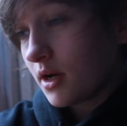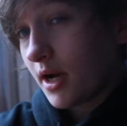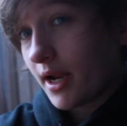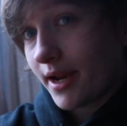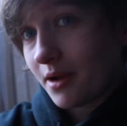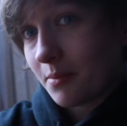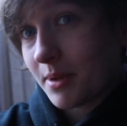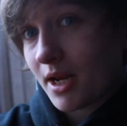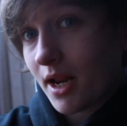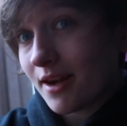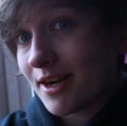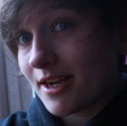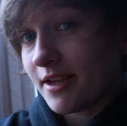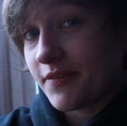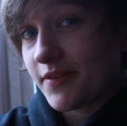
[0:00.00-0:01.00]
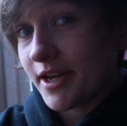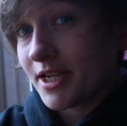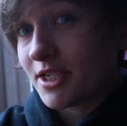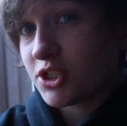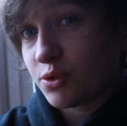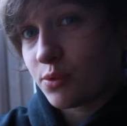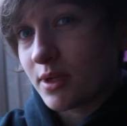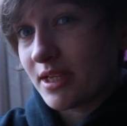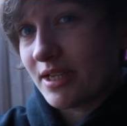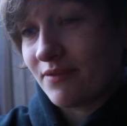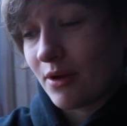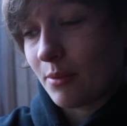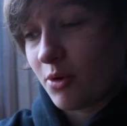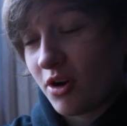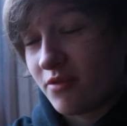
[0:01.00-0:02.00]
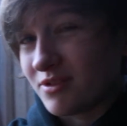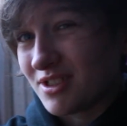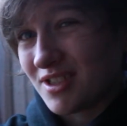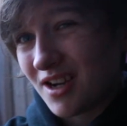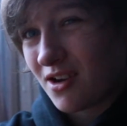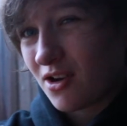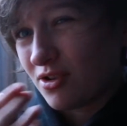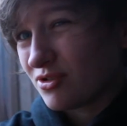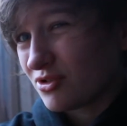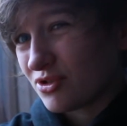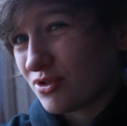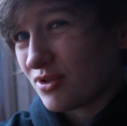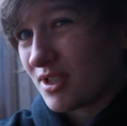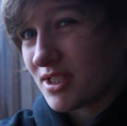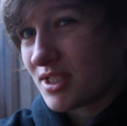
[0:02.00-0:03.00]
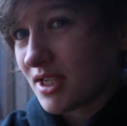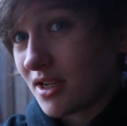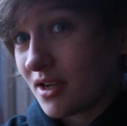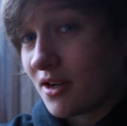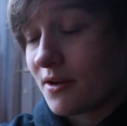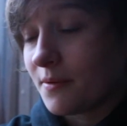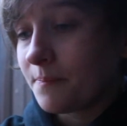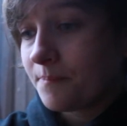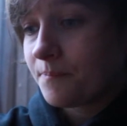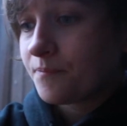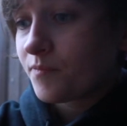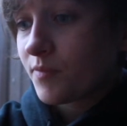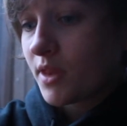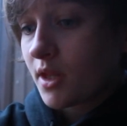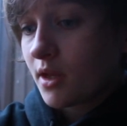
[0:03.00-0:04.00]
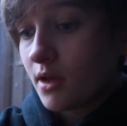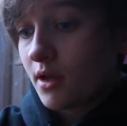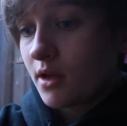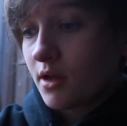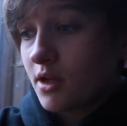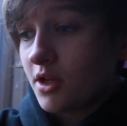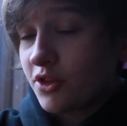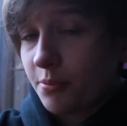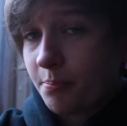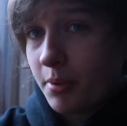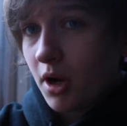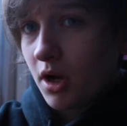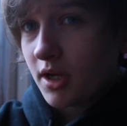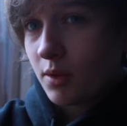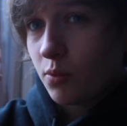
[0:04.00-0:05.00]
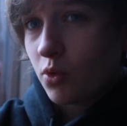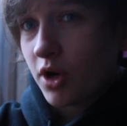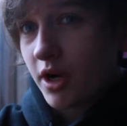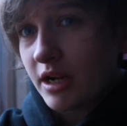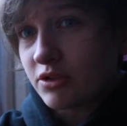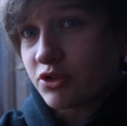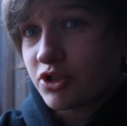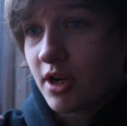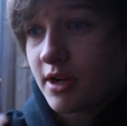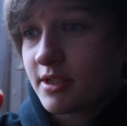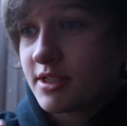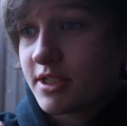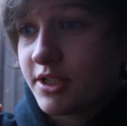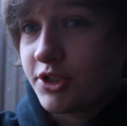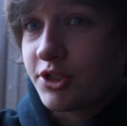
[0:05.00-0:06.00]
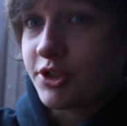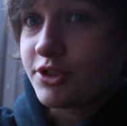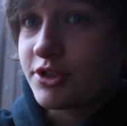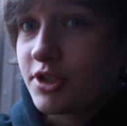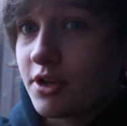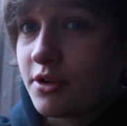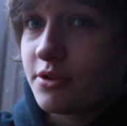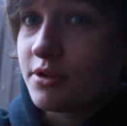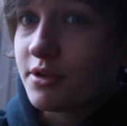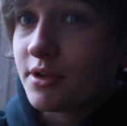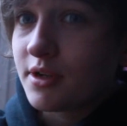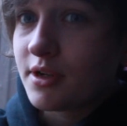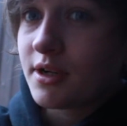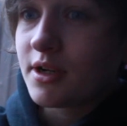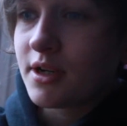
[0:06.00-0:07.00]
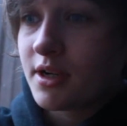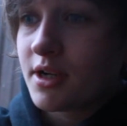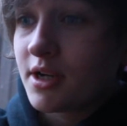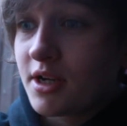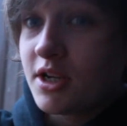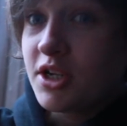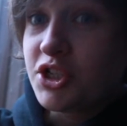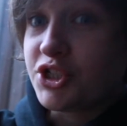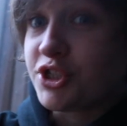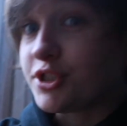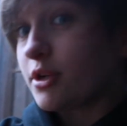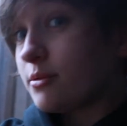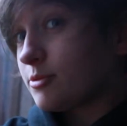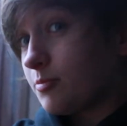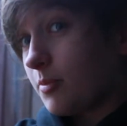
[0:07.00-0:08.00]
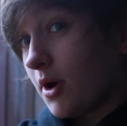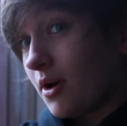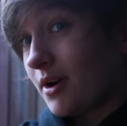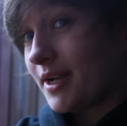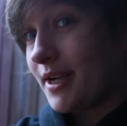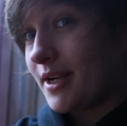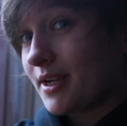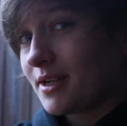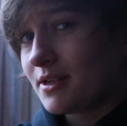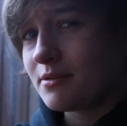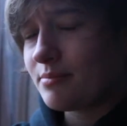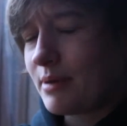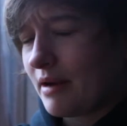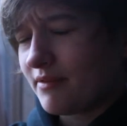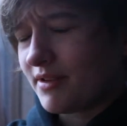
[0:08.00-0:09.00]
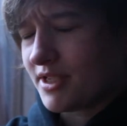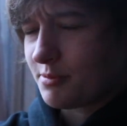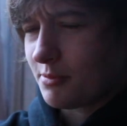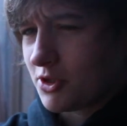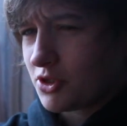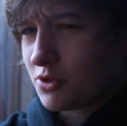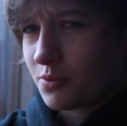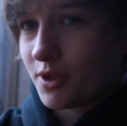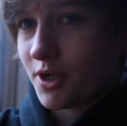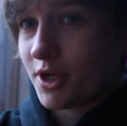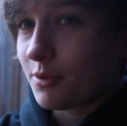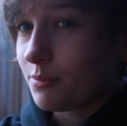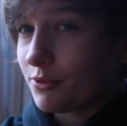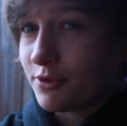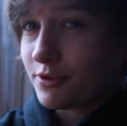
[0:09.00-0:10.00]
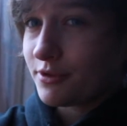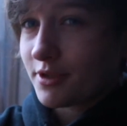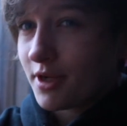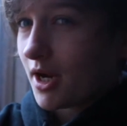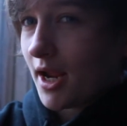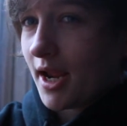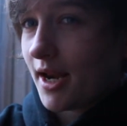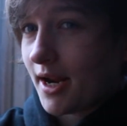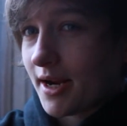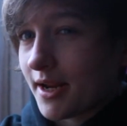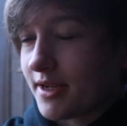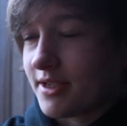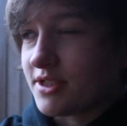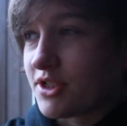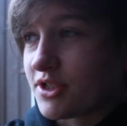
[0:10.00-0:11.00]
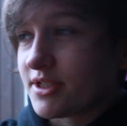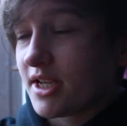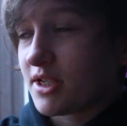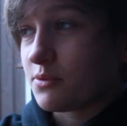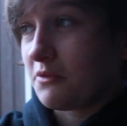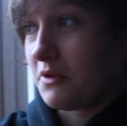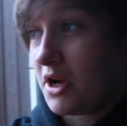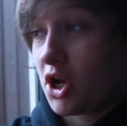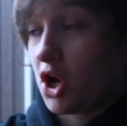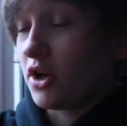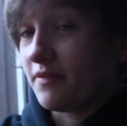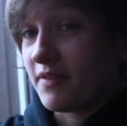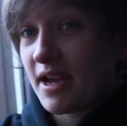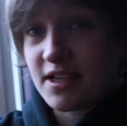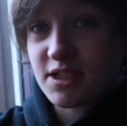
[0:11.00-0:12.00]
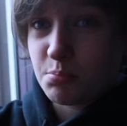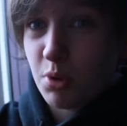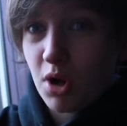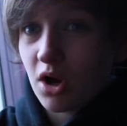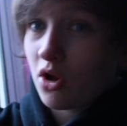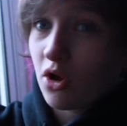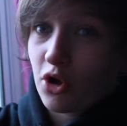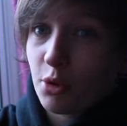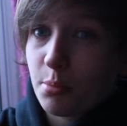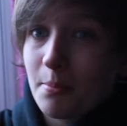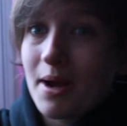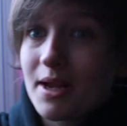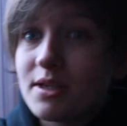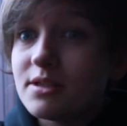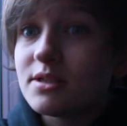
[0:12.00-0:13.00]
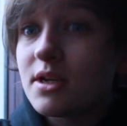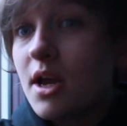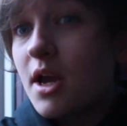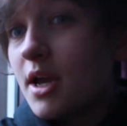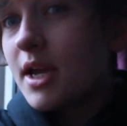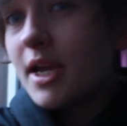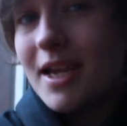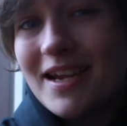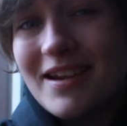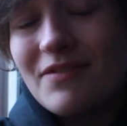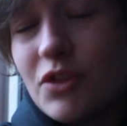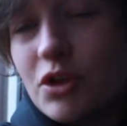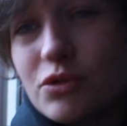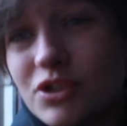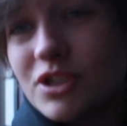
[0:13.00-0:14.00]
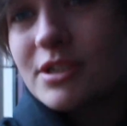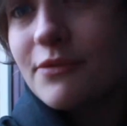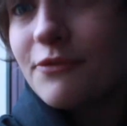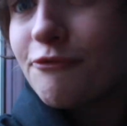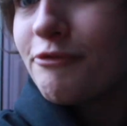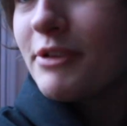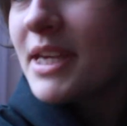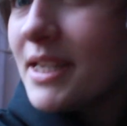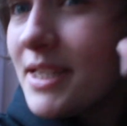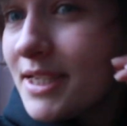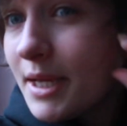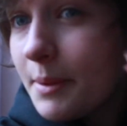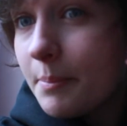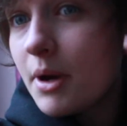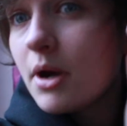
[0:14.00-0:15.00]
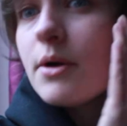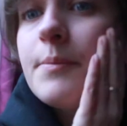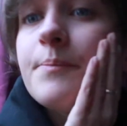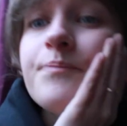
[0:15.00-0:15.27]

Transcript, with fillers: and I'd be like leave it she'll leave it but obviously I can't just do this here the barking one I was trying to teach her so she stops barking apparently it's meant to work but I ain't had any success with it I can't even get her to bark on command even though she's a freaking yipper